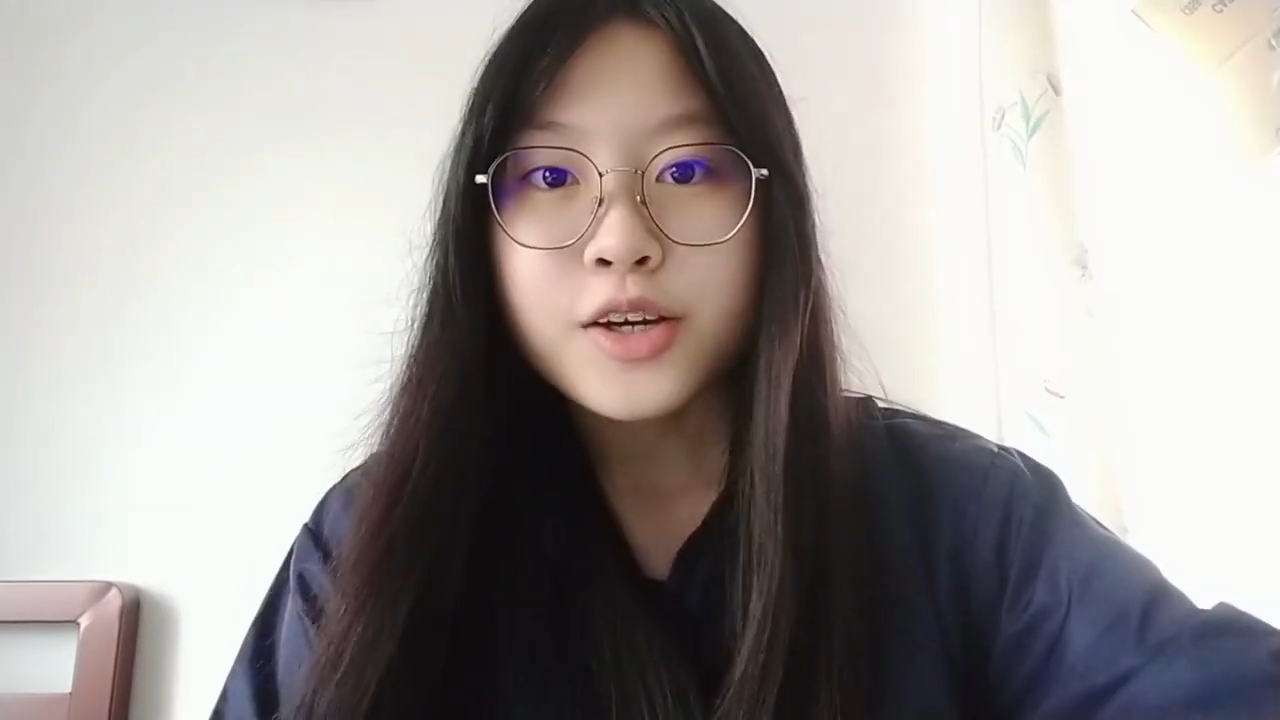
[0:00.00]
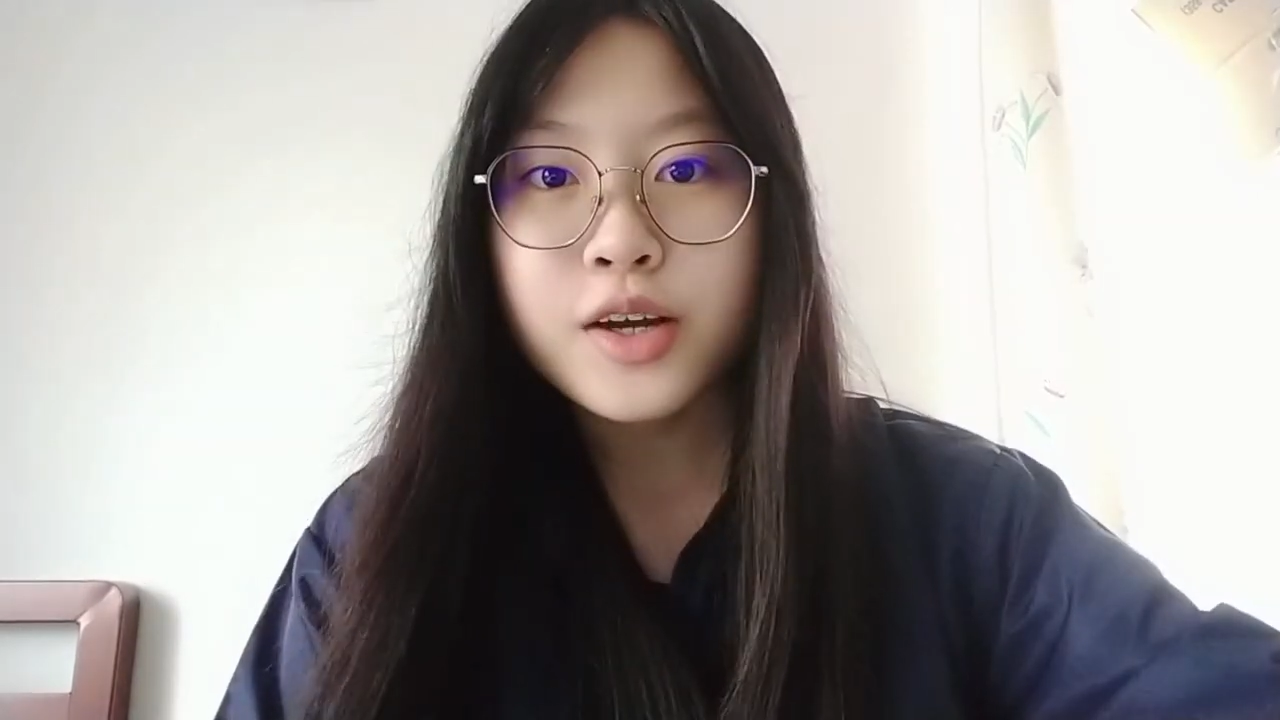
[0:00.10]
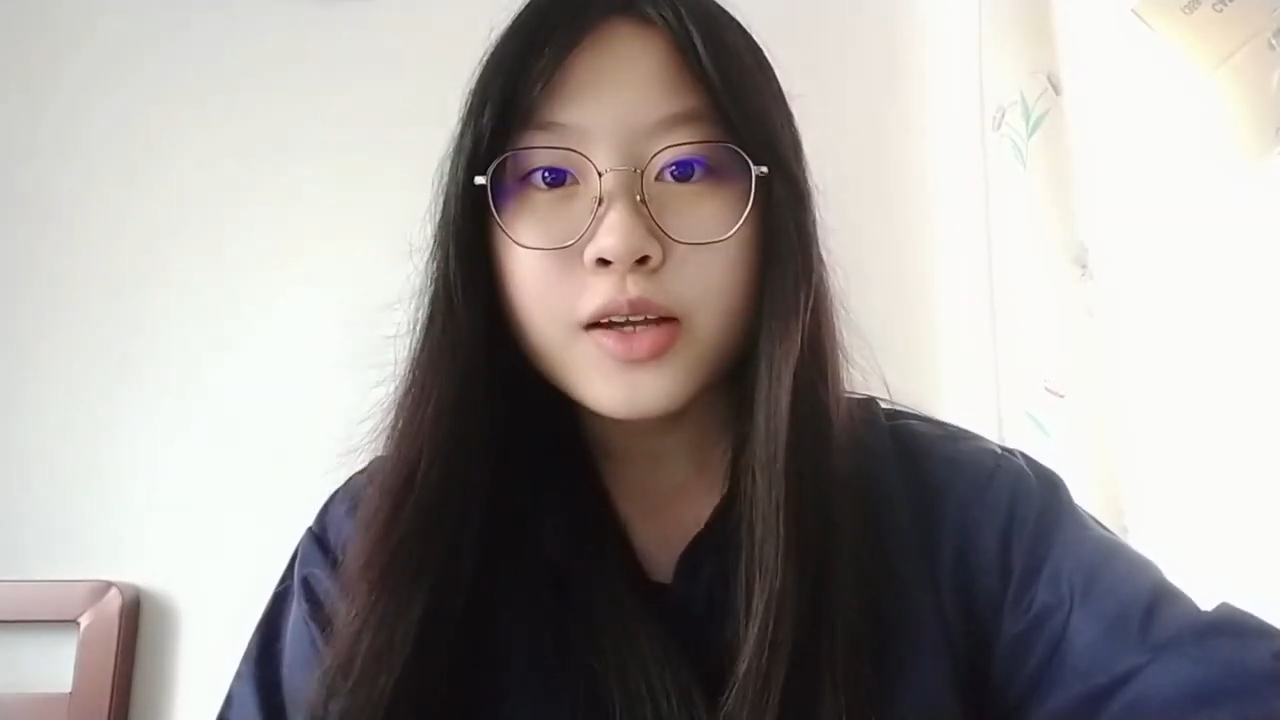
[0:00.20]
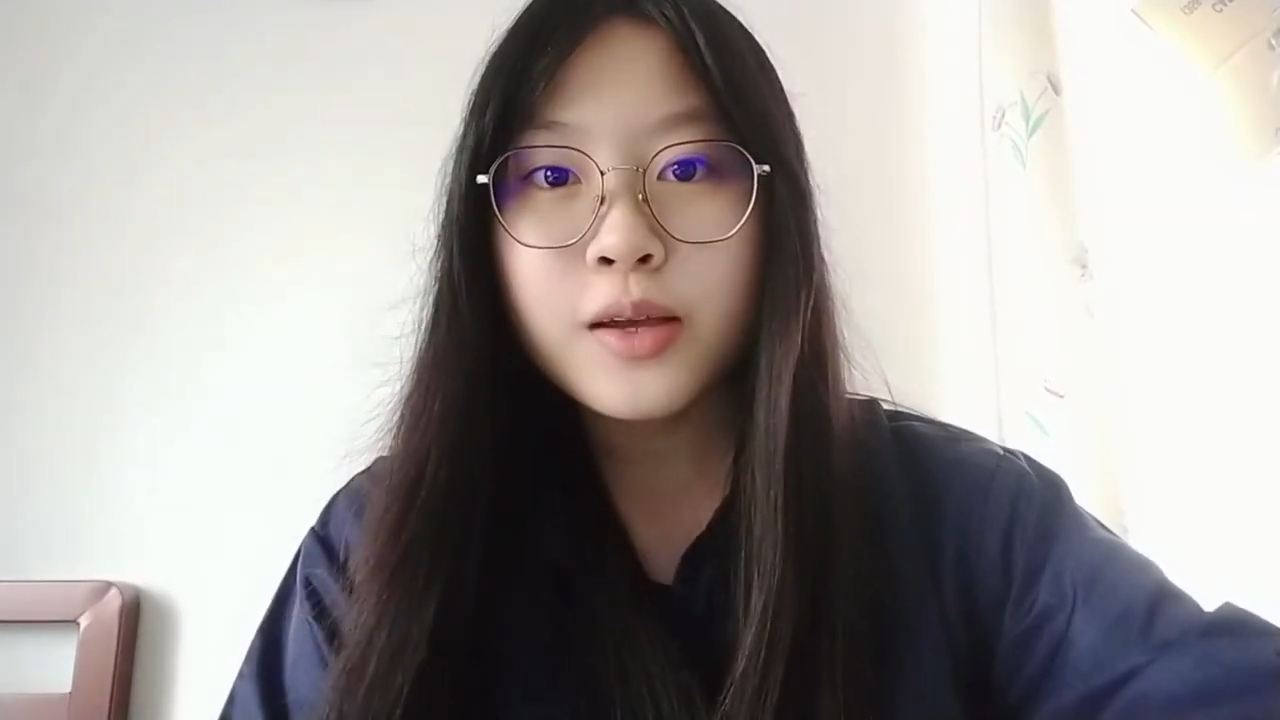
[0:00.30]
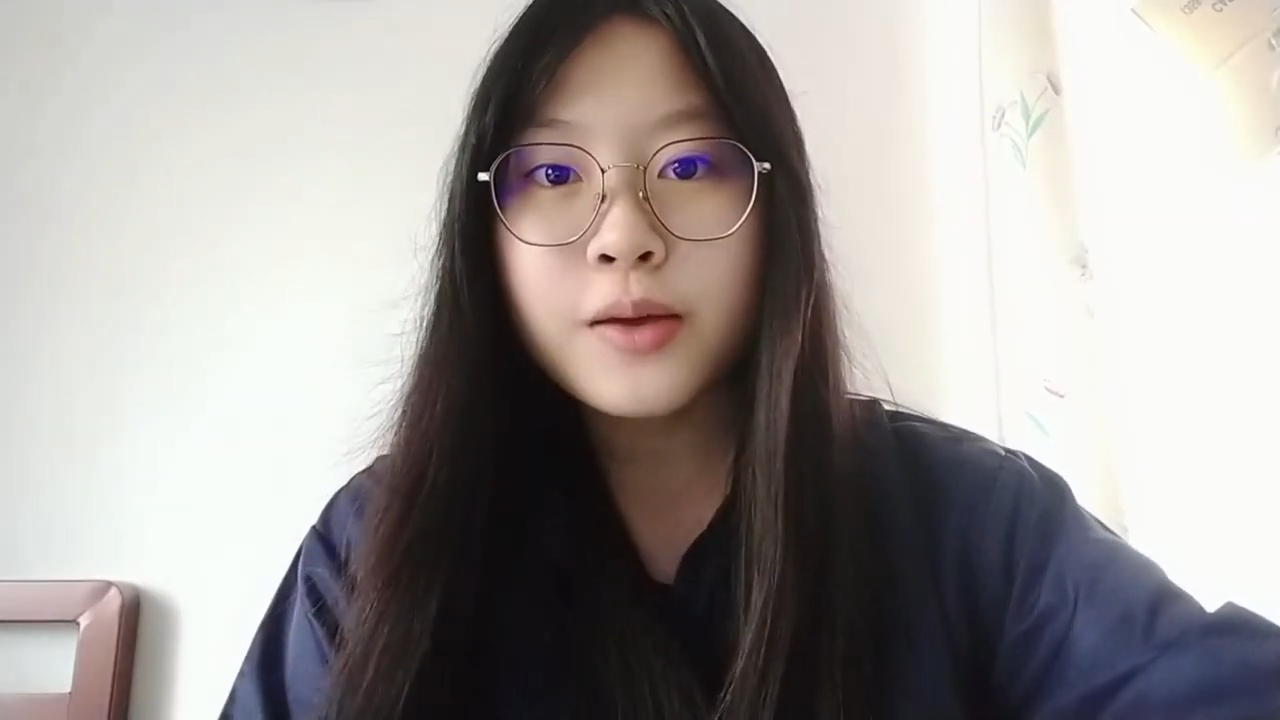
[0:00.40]

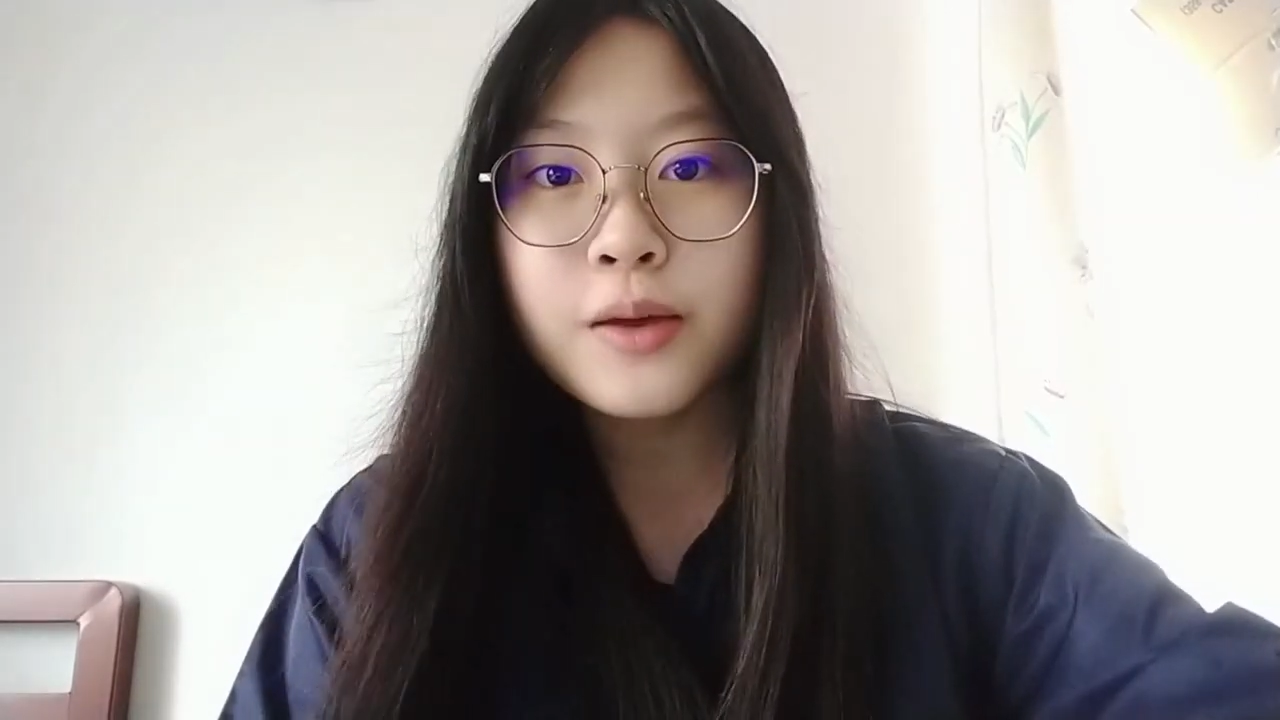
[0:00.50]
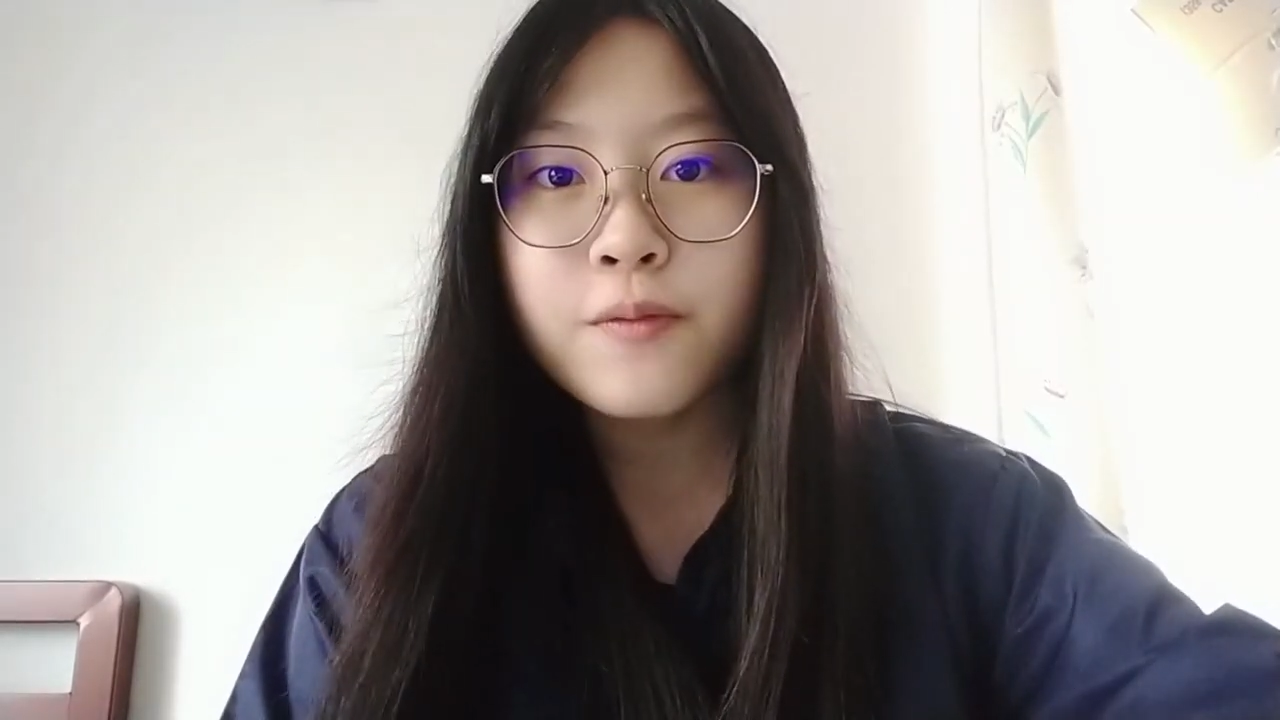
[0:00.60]
Short-term